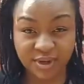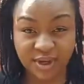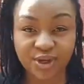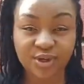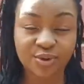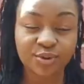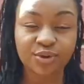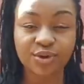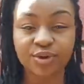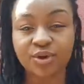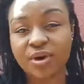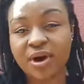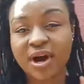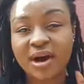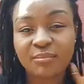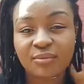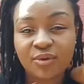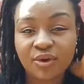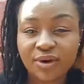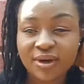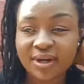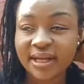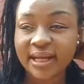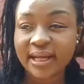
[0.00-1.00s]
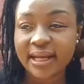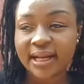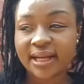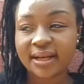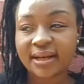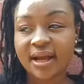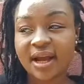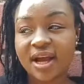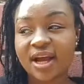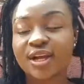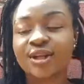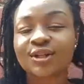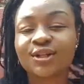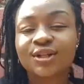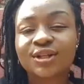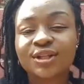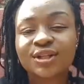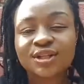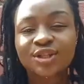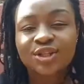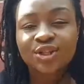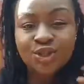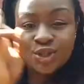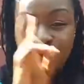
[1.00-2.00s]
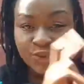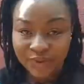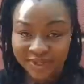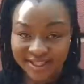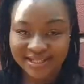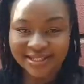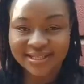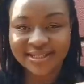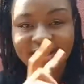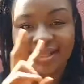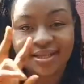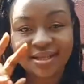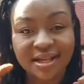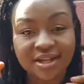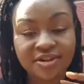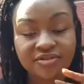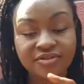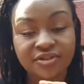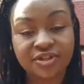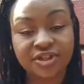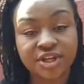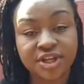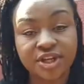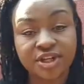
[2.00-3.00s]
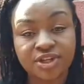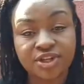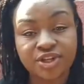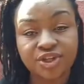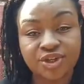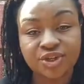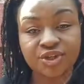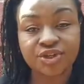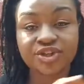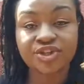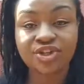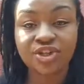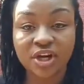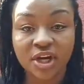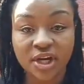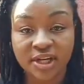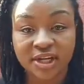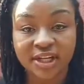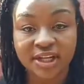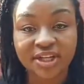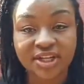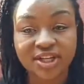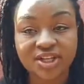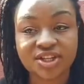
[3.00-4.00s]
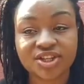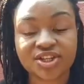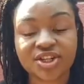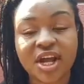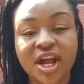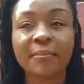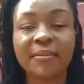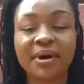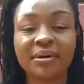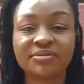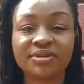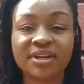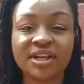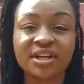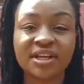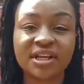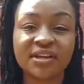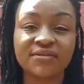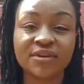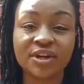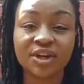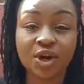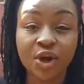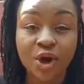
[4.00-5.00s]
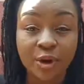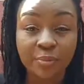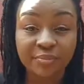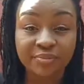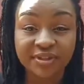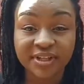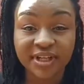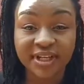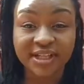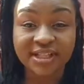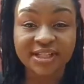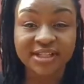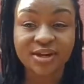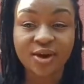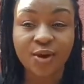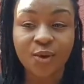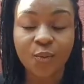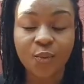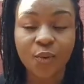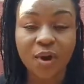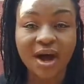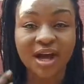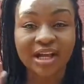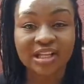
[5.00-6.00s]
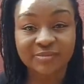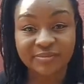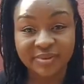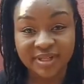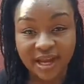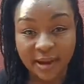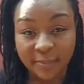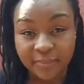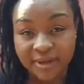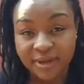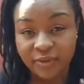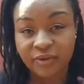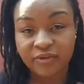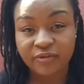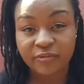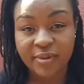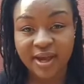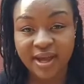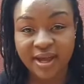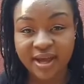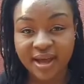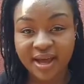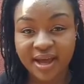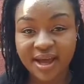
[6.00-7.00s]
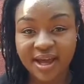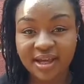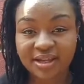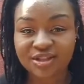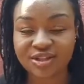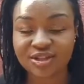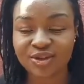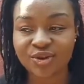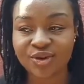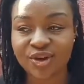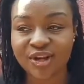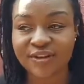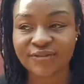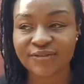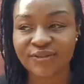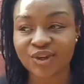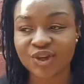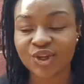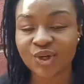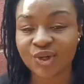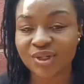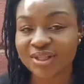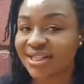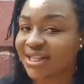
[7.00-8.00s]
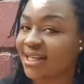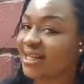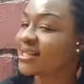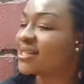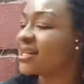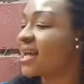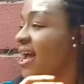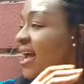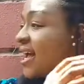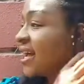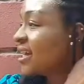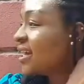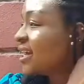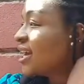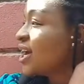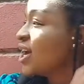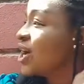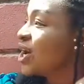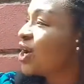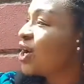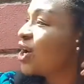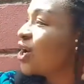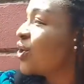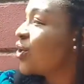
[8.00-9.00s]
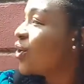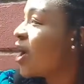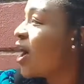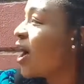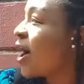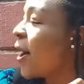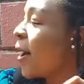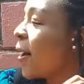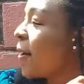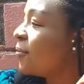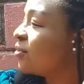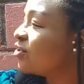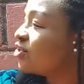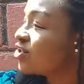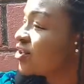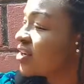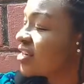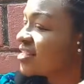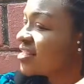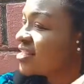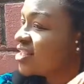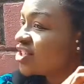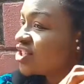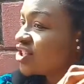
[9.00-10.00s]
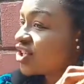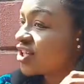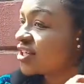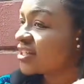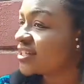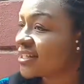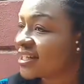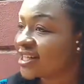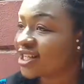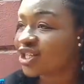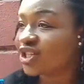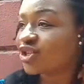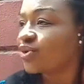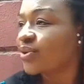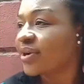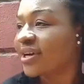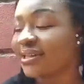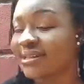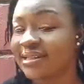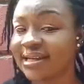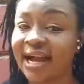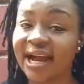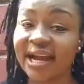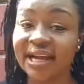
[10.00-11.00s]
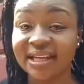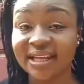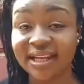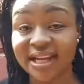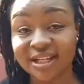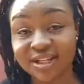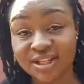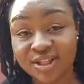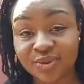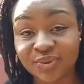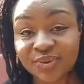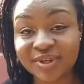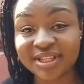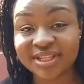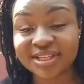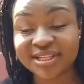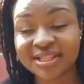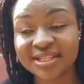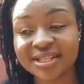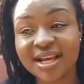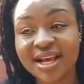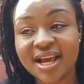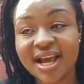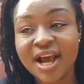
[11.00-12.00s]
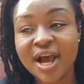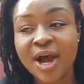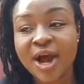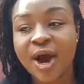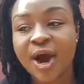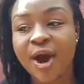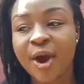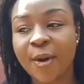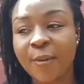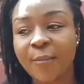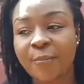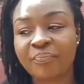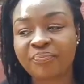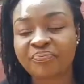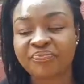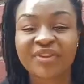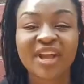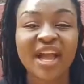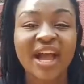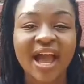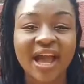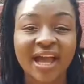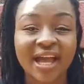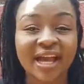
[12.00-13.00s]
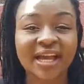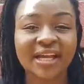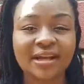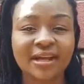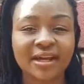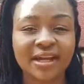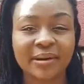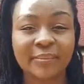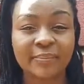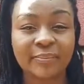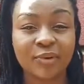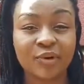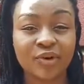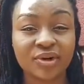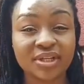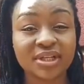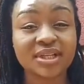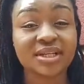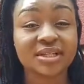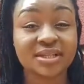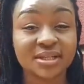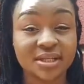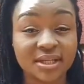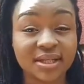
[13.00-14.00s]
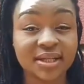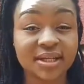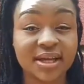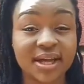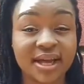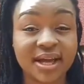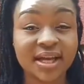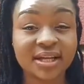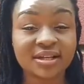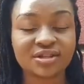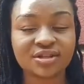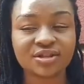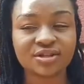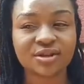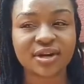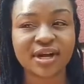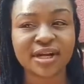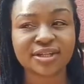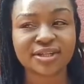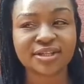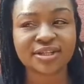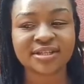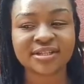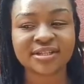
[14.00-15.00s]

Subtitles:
me, you know I'm on a twist lead retention challenge. I'm trying to give you an update on what has been happening with my hair. So if you notice, I transitioned into a tinier twist. I kind of get bored easily, yeah, so I